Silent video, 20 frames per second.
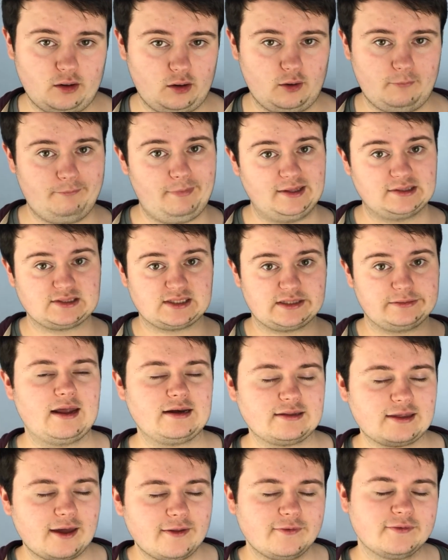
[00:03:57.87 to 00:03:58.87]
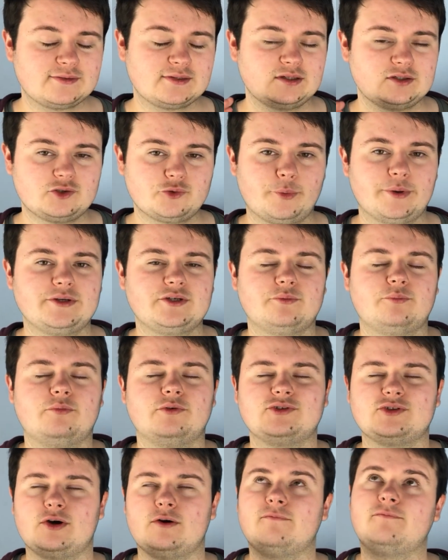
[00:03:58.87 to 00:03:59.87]
lot better and get the situation
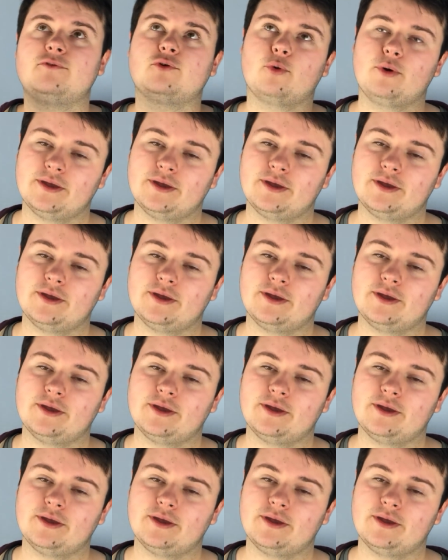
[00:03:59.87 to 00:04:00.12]
resolved